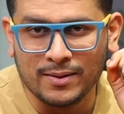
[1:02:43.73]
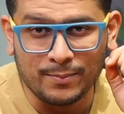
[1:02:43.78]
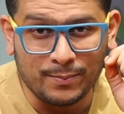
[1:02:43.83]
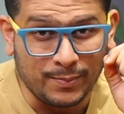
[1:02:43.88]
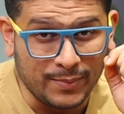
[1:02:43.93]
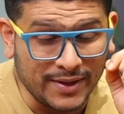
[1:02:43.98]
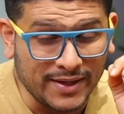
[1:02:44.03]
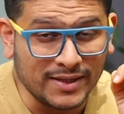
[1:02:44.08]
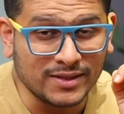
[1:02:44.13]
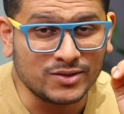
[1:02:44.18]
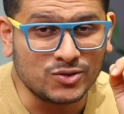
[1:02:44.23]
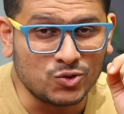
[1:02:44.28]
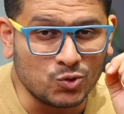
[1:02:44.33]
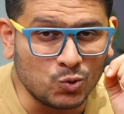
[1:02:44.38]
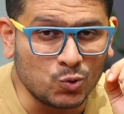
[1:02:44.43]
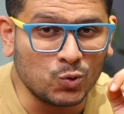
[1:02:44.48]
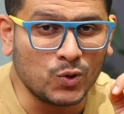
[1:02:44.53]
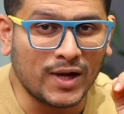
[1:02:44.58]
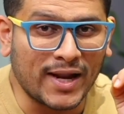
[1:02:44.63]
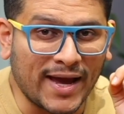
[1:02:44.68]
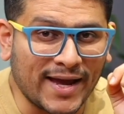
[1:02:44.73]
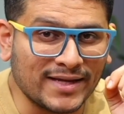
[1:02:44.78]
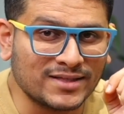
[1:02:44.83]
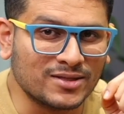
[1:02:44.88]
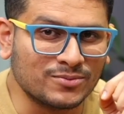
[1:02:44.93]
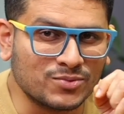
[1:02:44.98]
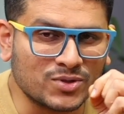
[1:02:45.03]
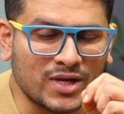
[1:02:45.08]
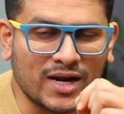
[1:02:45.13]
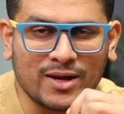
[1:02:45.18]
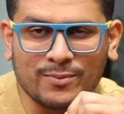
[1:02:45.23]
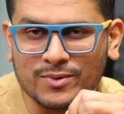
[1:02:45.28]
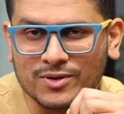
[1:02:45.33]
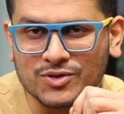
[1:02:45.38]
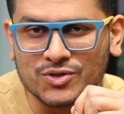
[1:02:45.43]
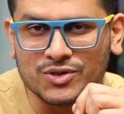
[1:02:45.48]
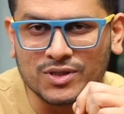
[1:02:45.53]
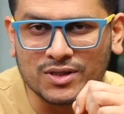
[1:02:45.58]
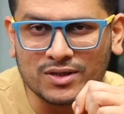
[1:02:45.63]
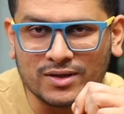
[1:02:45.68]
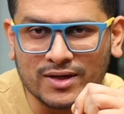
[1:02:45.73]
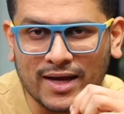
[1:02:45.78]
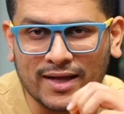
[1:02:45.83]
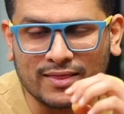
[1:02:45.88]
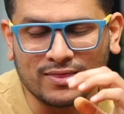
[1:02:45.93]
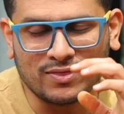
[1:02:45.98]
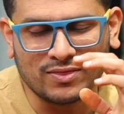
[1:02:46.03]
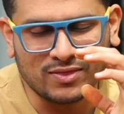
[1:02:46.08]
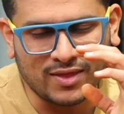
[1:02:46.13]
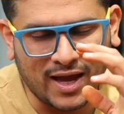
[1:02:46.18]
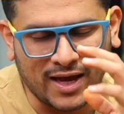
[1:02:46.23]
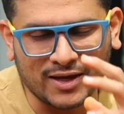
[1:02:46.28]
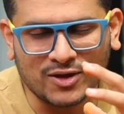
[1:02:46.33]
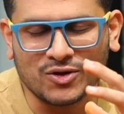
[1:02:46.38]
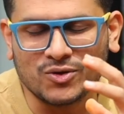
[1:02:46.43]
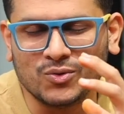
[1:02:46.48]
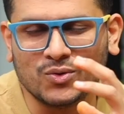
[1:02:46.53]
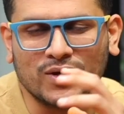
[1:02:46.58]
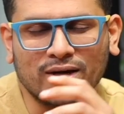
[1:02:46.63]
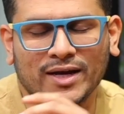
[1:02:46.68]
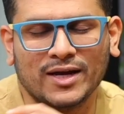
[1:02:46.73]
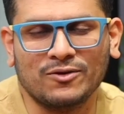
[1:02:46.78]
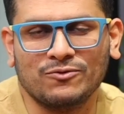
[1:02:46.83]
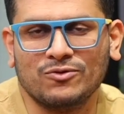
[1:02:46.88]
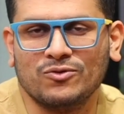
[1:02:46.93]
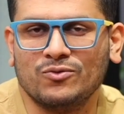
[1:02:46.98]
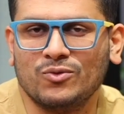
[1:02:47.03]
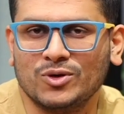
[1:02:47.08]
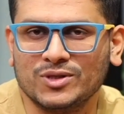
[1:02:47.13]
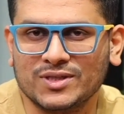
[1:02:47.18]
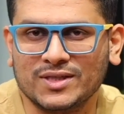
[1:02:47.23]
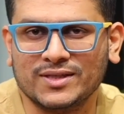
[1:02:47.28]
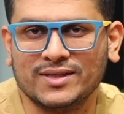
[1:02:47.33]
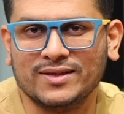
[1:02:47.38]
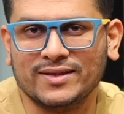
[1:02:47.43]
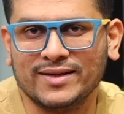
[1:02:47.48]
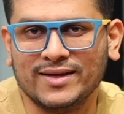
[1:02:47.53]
Please do like, subscribe, and share, and thank you again for watching till the